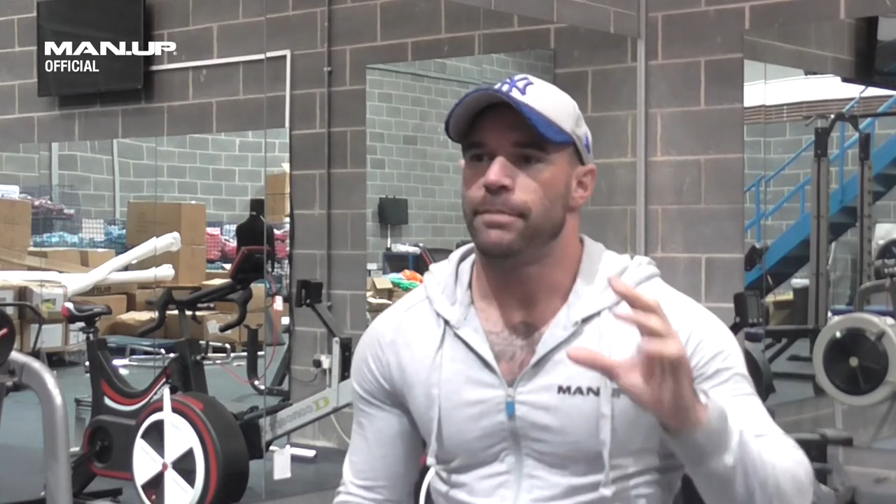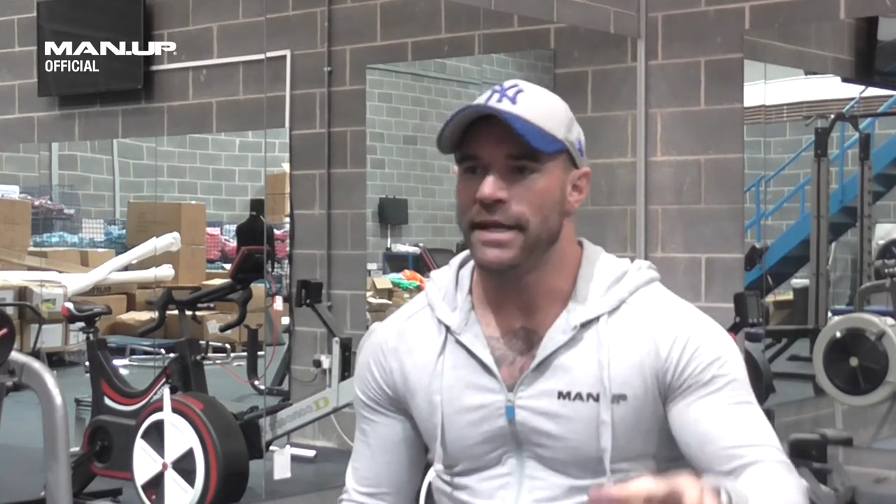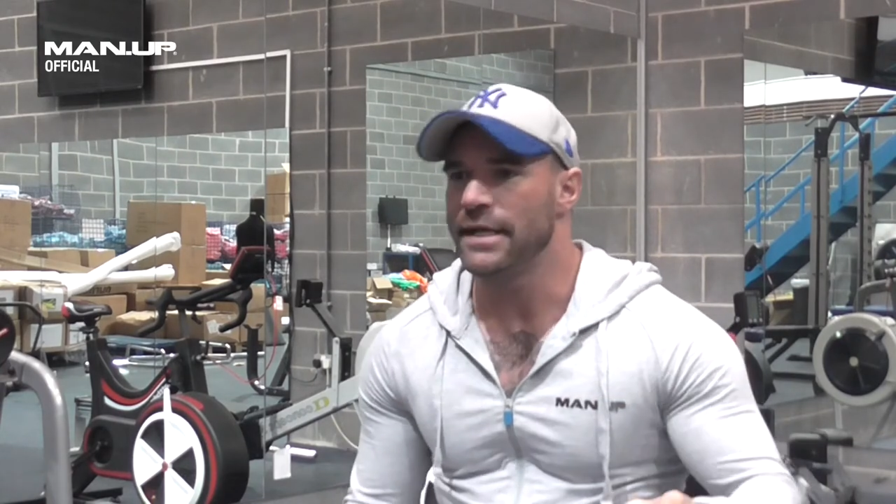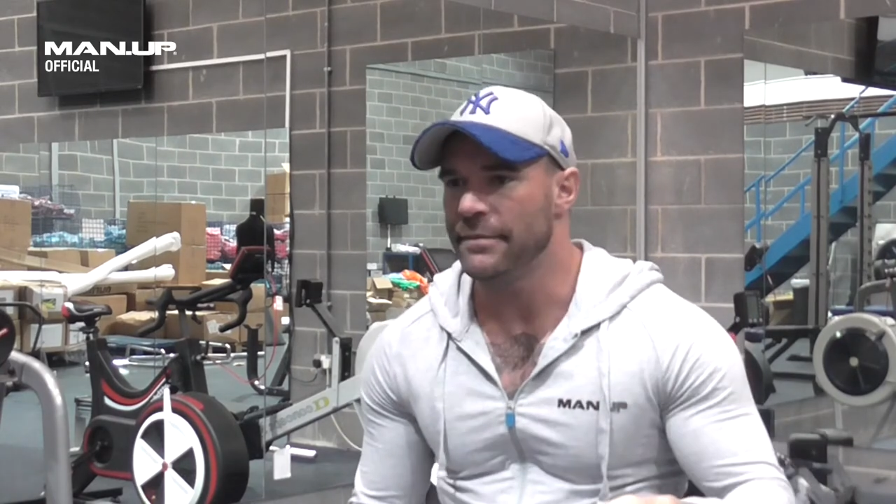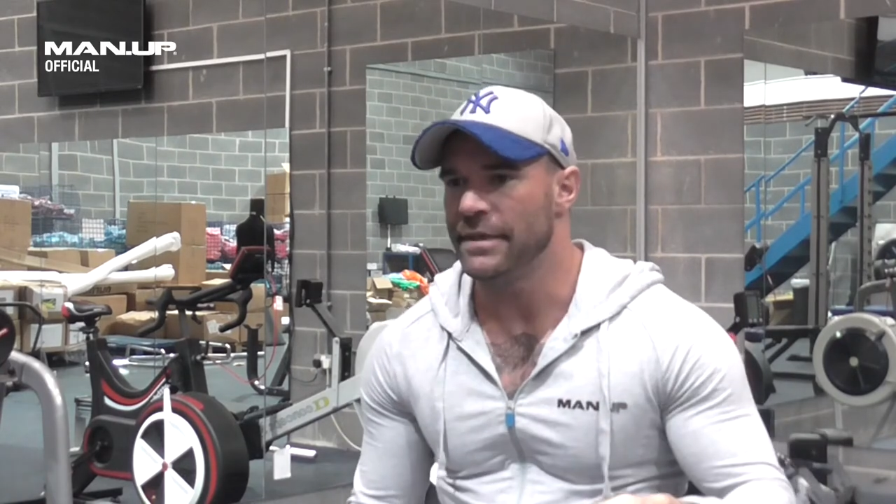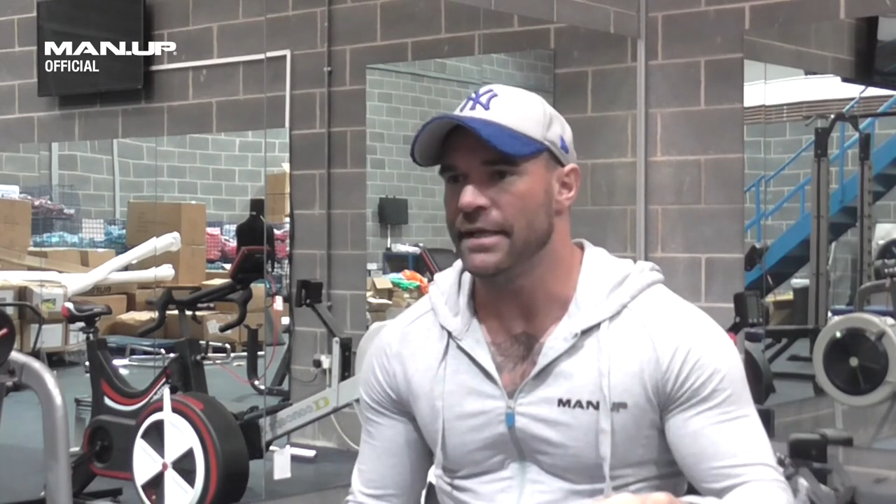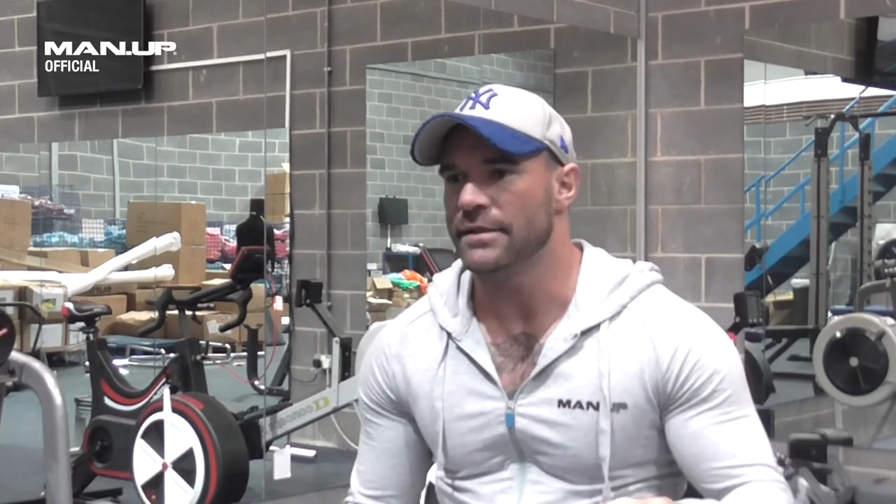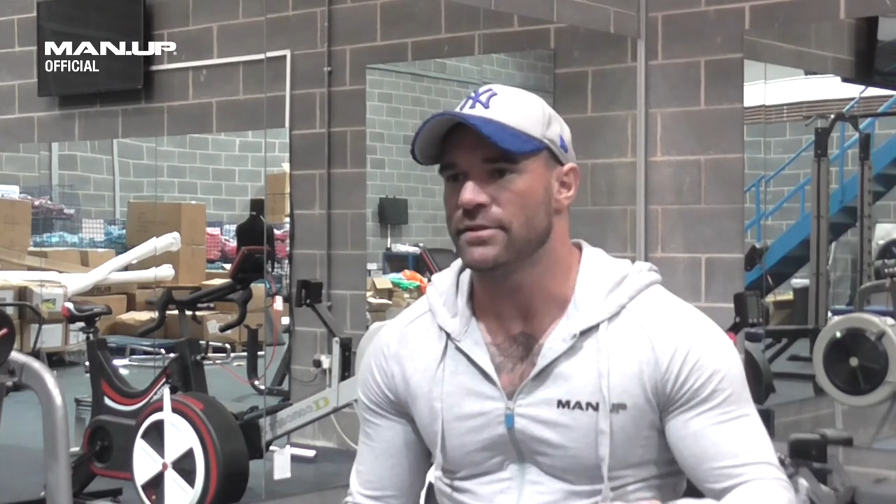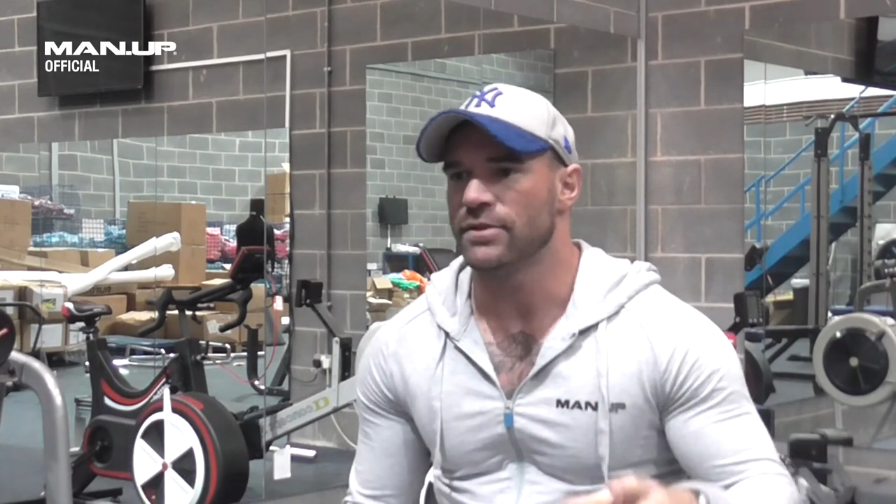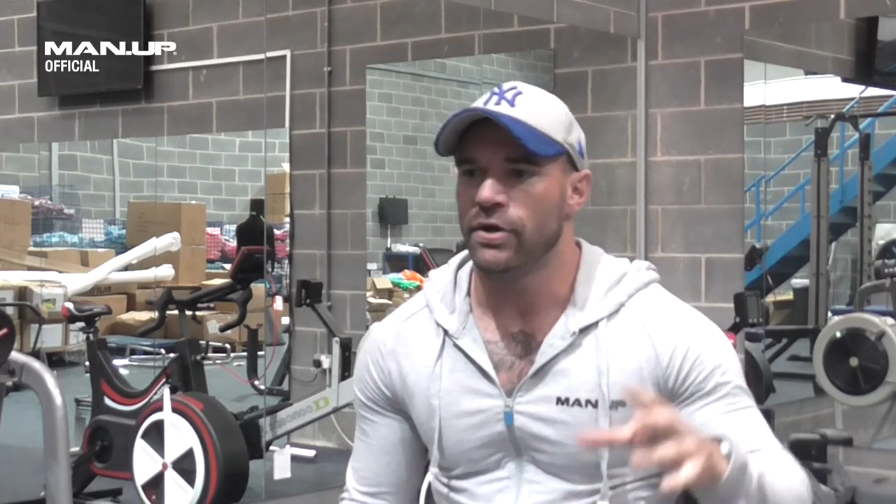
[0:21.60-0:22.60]
pink
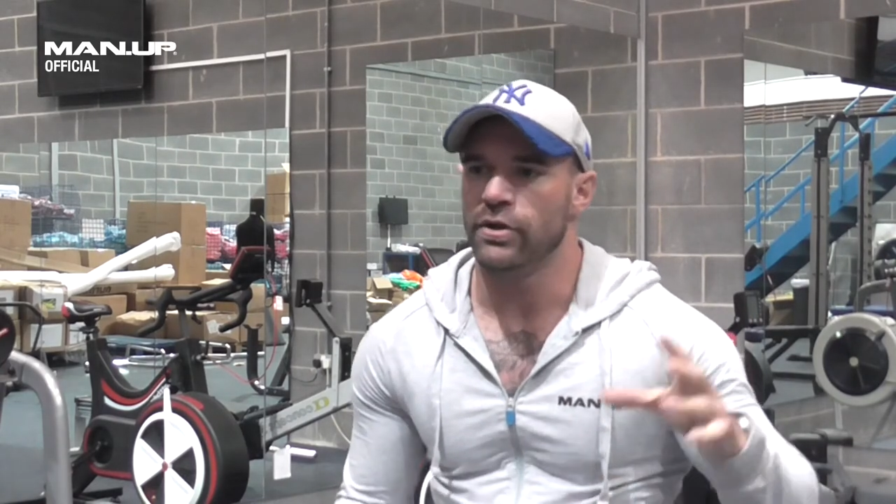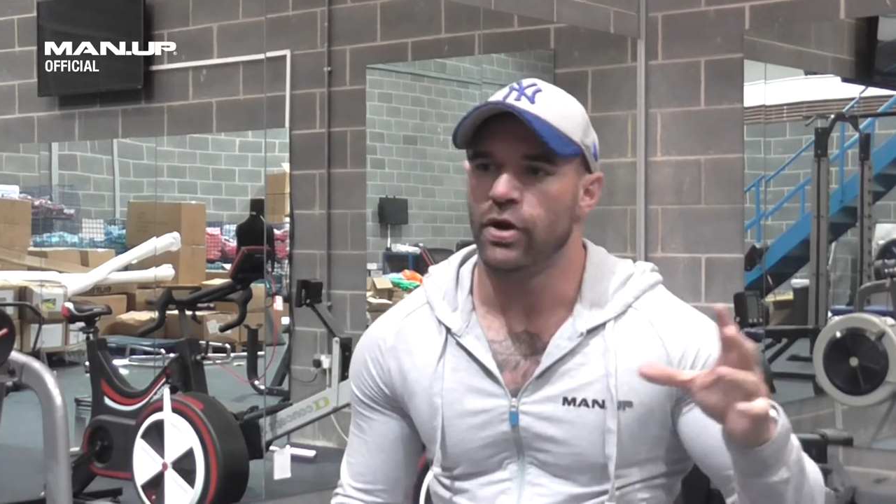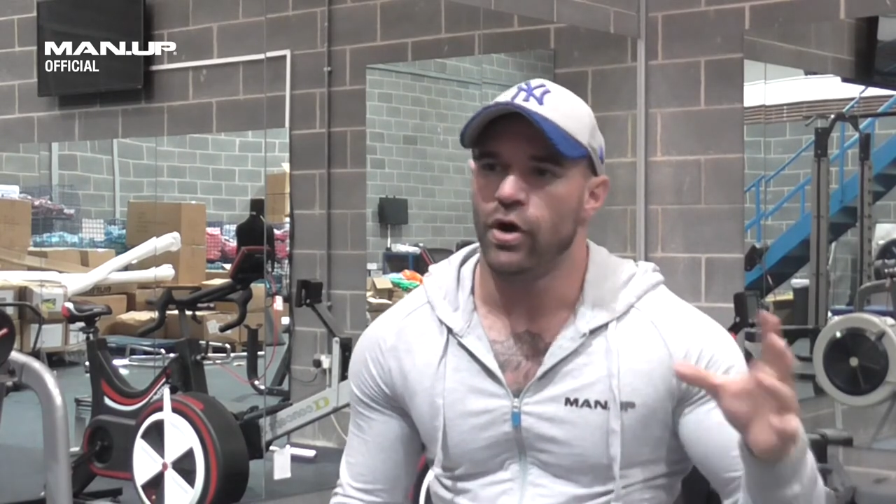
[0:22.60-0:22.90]
Himalayan salt,